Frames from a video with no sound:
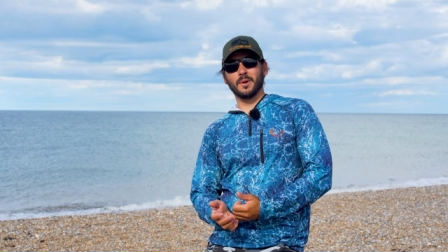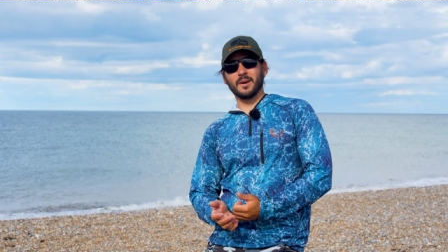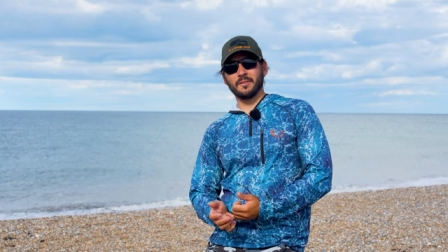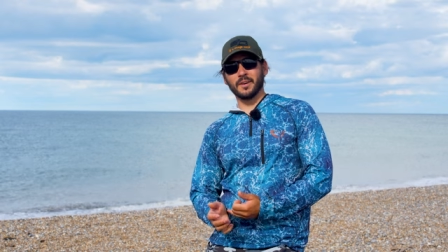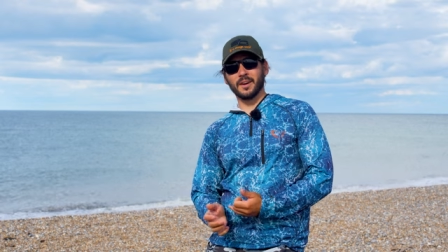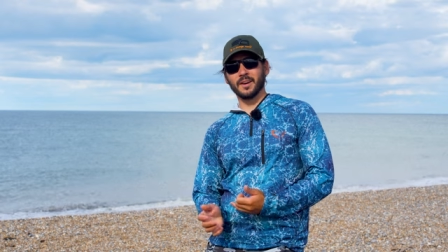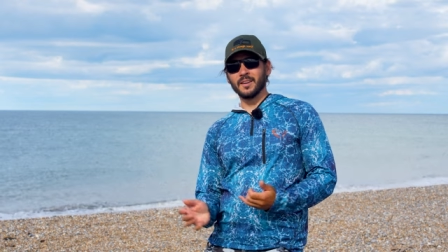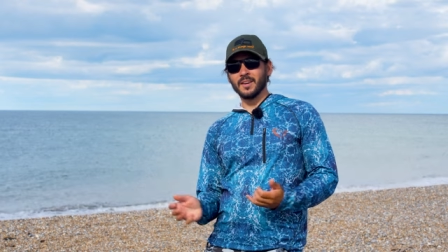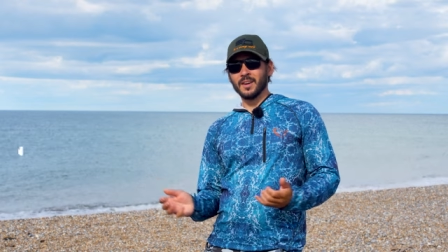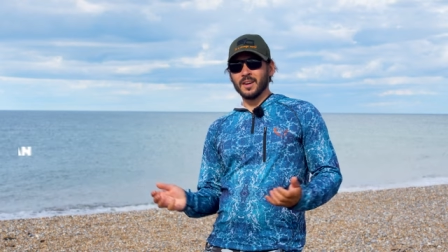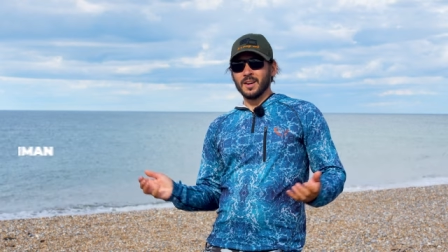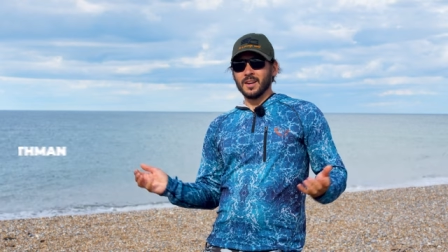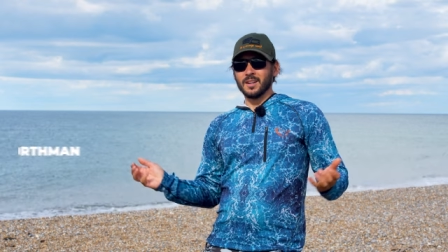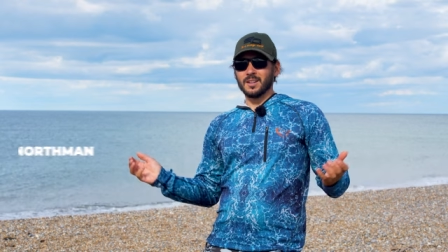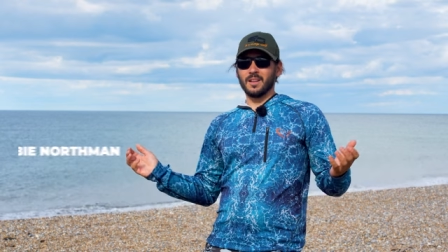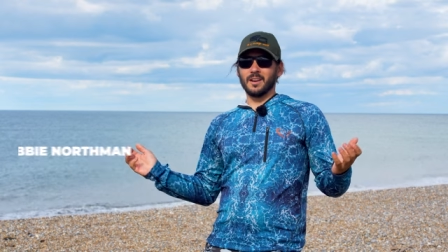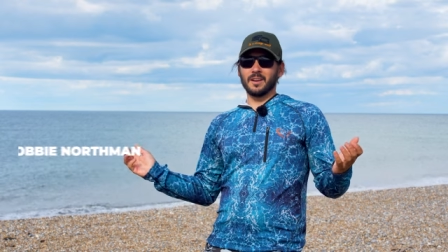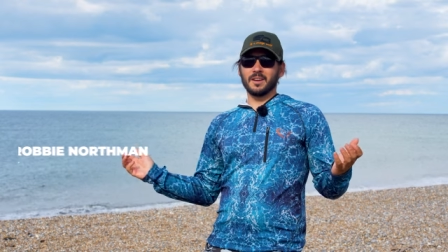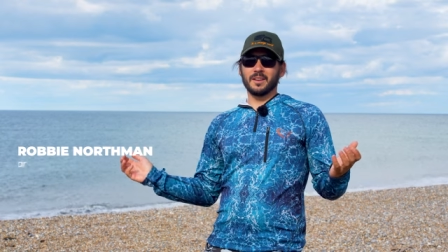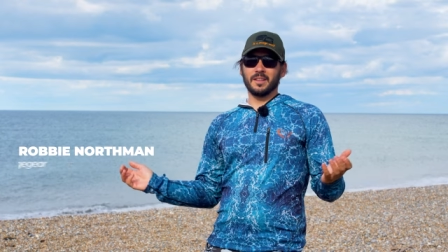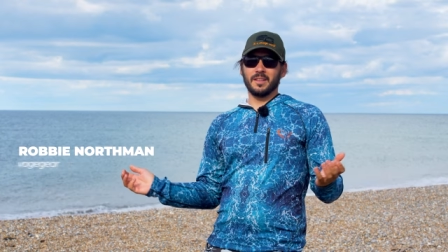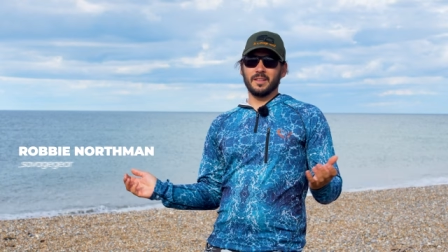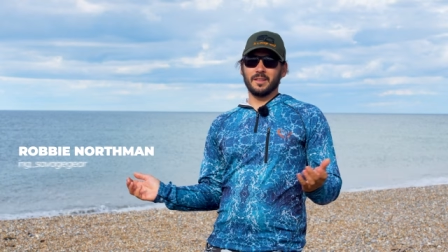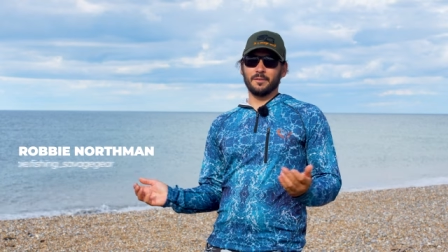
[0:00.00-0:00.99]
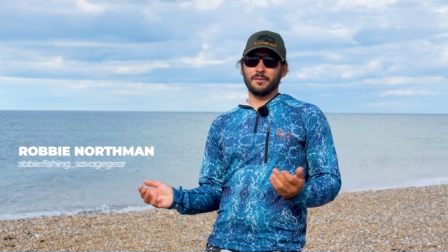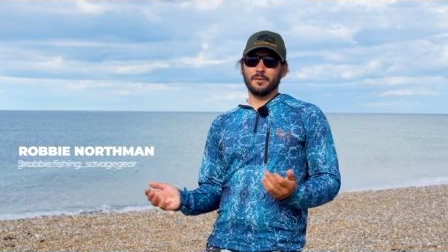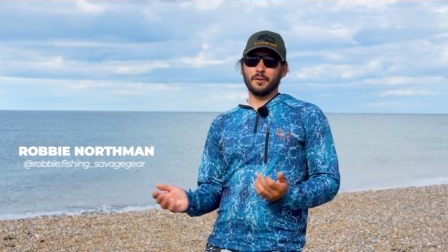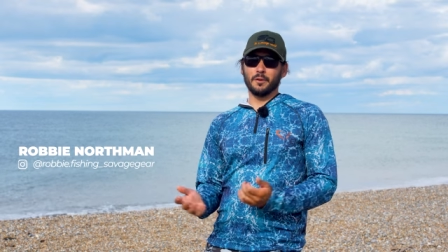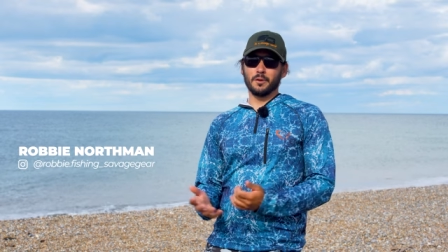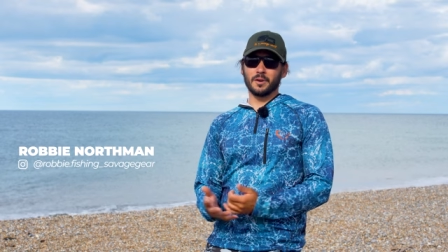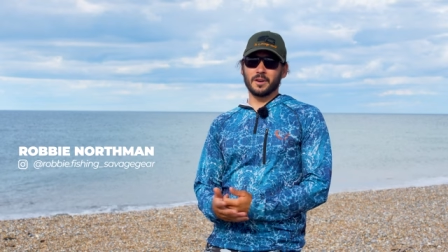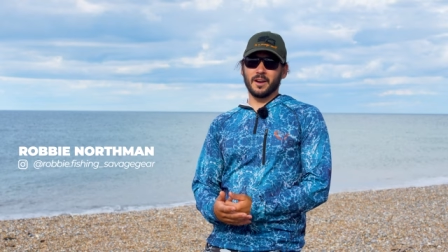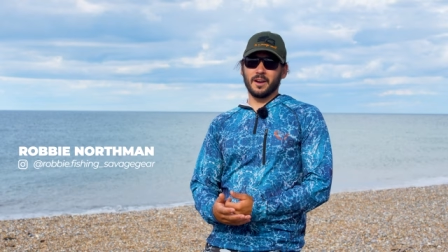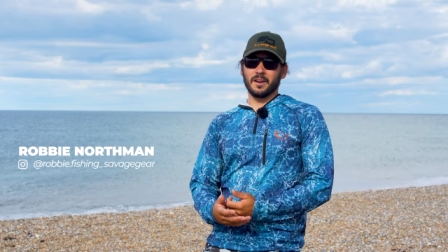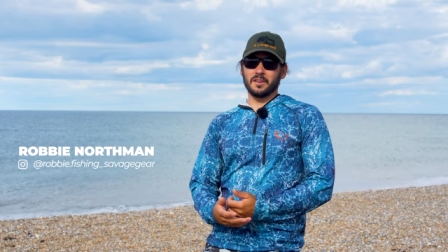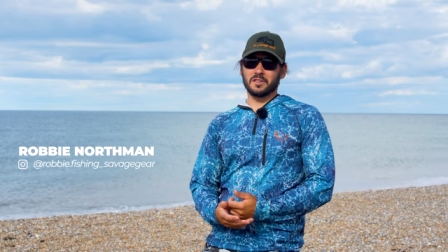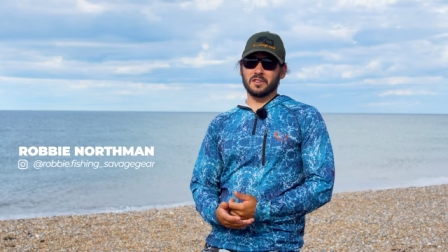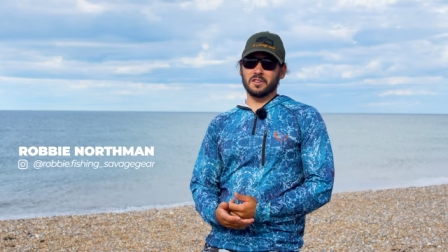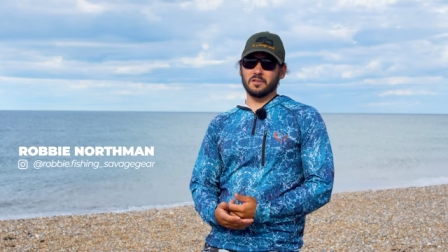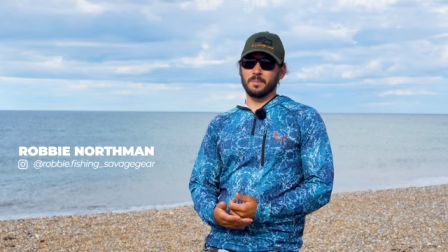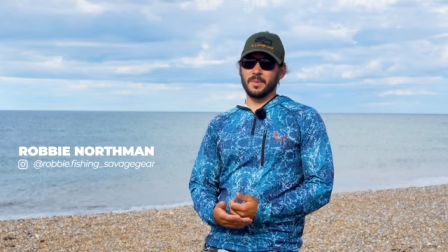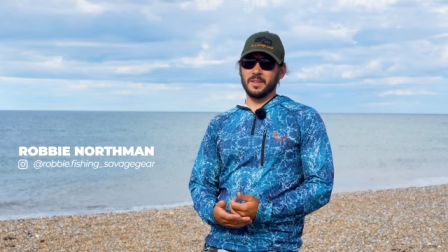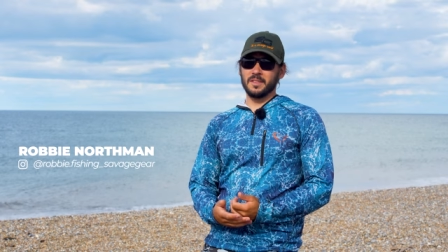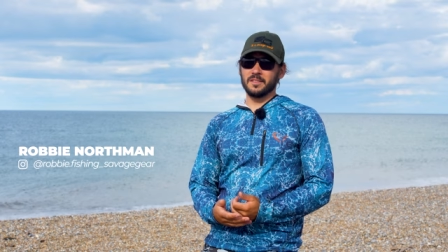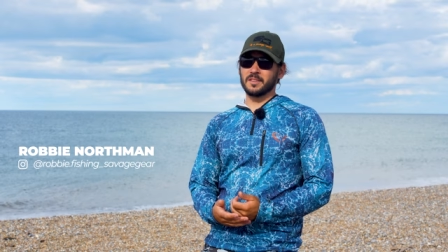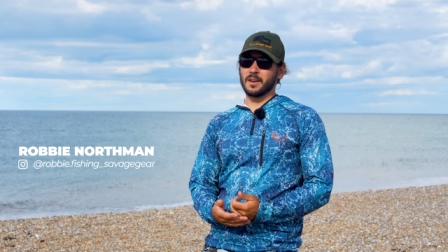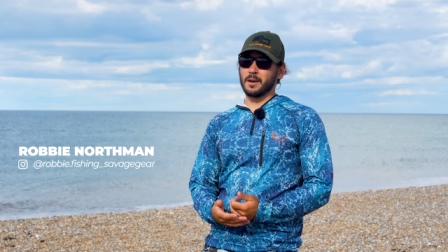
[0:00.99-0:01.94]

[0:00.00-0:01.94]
weather. Luckily the forecast has been